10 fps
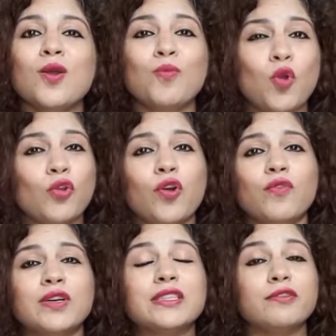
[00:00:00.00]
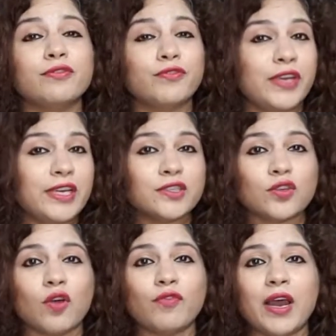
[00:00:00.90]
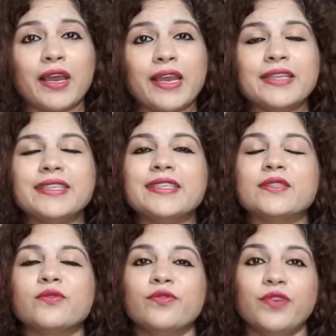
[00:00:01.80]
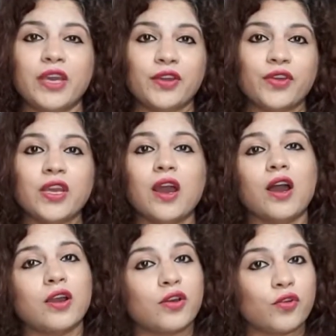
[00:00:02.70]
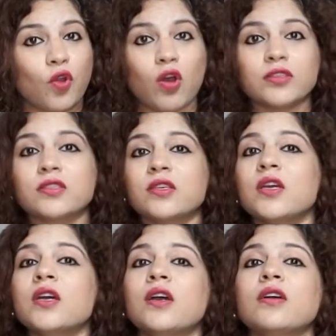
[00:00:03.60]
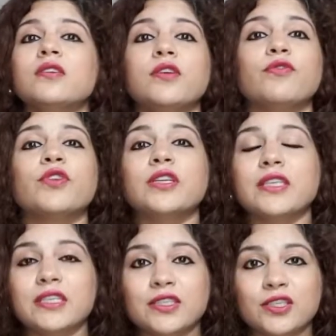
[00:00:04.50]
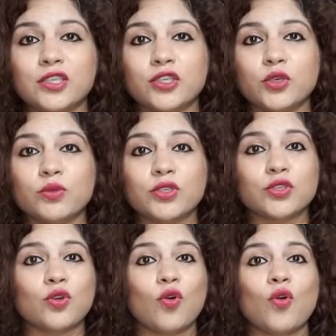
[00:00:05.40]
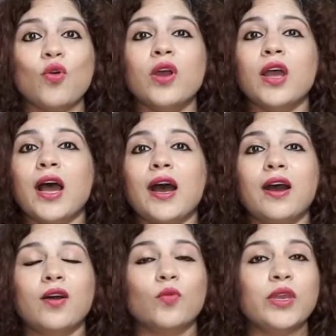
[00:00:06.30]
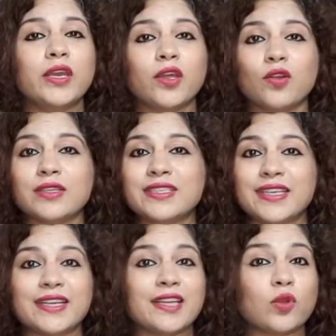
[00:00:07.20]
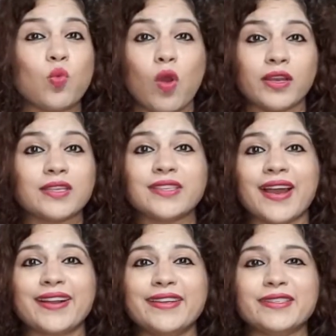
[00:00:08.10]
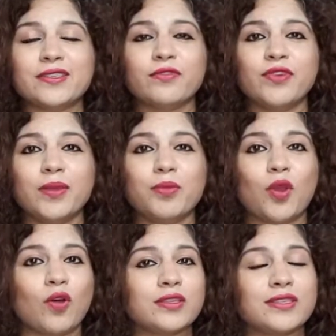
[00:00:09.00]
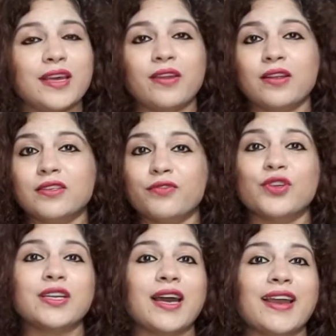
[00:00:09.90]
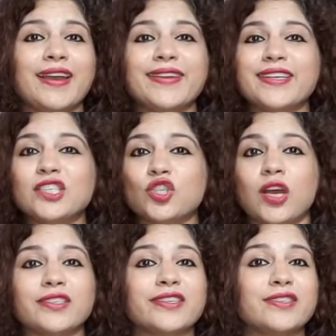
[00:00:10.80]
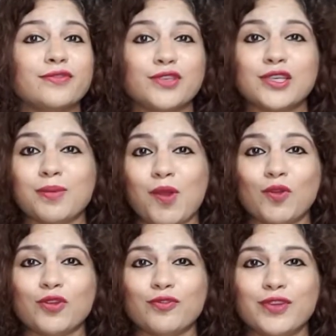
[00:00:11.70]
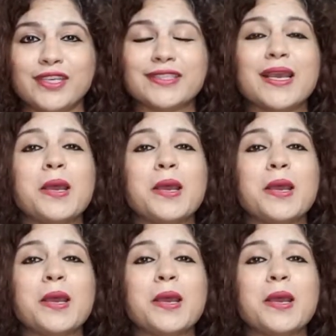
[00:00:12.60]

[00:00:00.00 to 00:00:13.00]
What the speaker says: Moreover, the fees of IITs vary across different institutes. So we cannot say that what exactly is the fee, because there are different IITs charging different amount of fees.